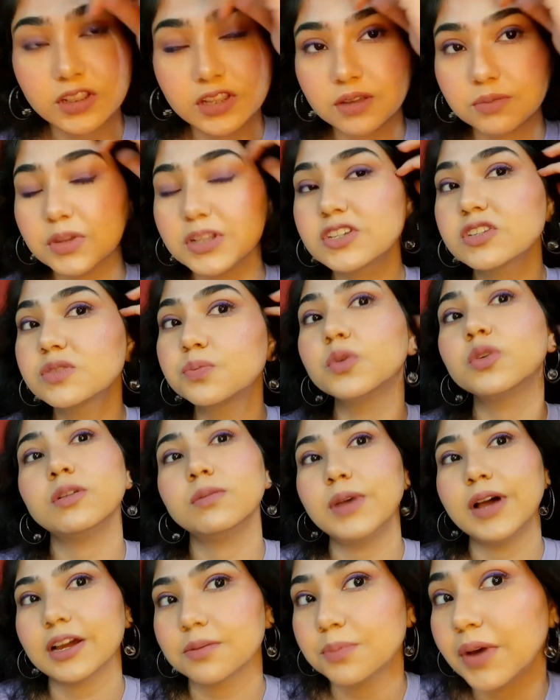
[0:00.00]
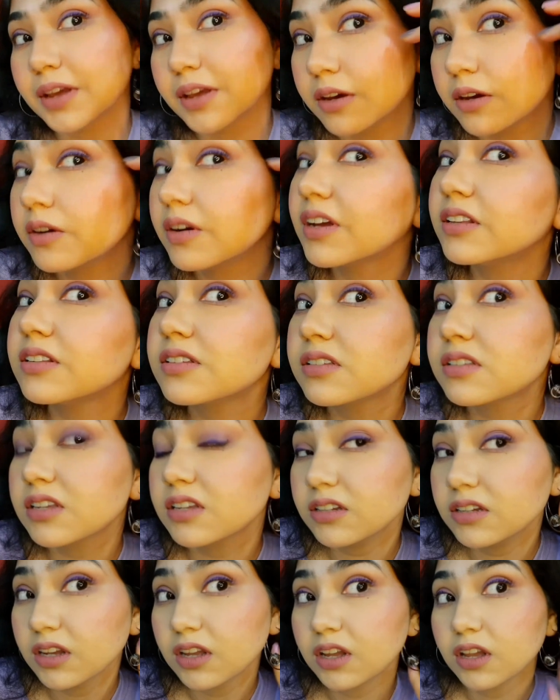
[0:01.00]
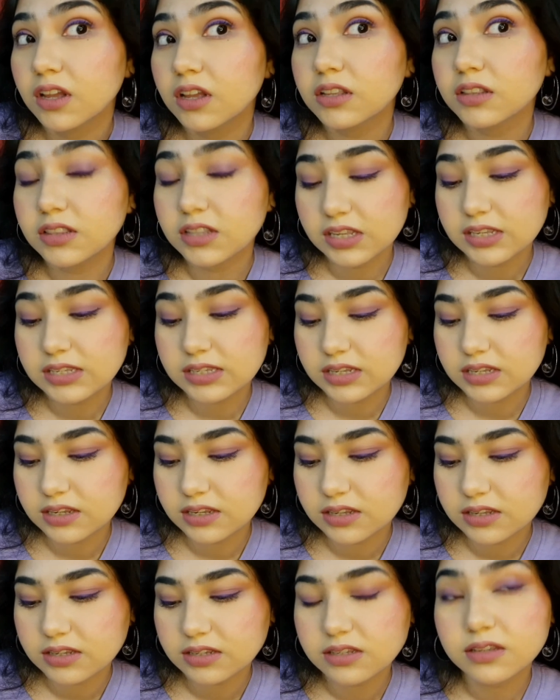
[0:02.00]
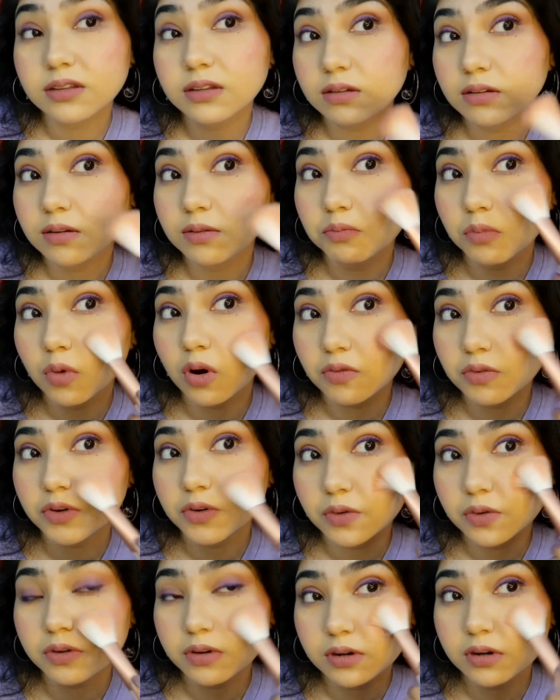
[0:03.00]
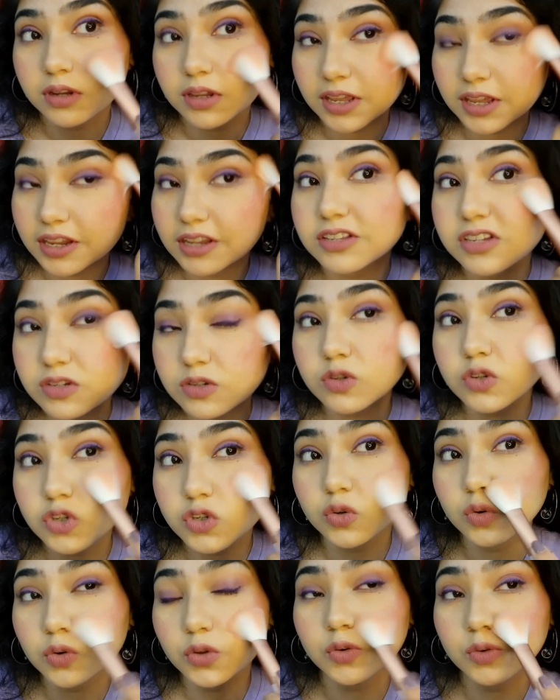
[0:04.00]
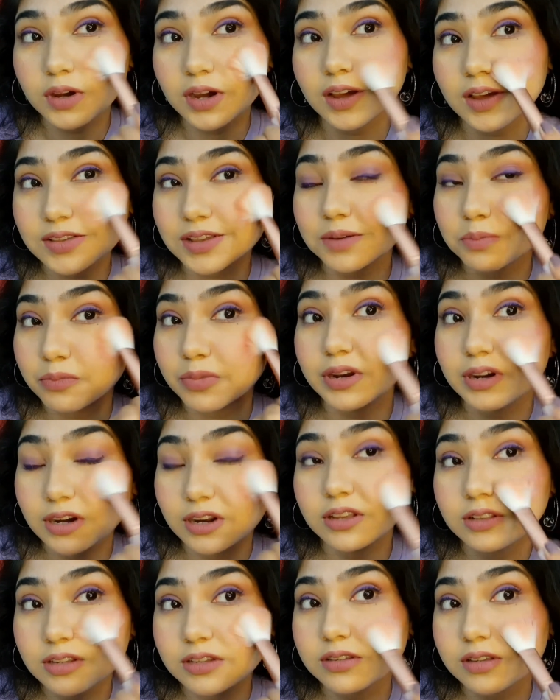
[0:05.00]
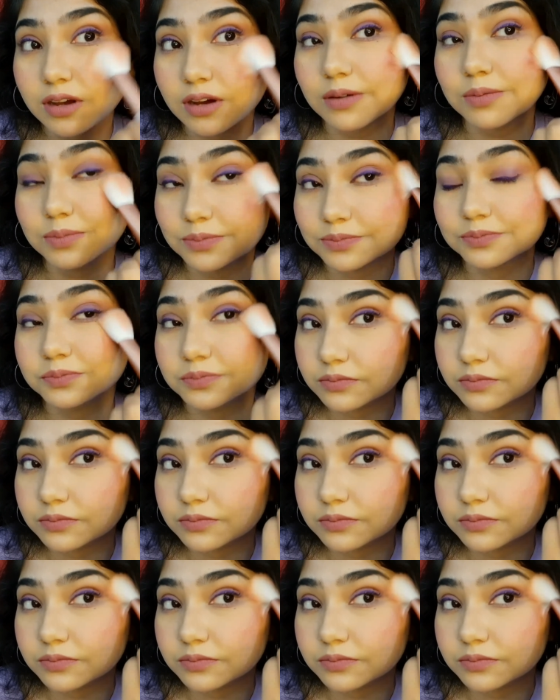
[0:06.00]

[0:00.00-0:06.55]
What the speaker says: Let me just pull back my hair and see. This is Mauve Aurore, and just to show you guys, I'm building this up.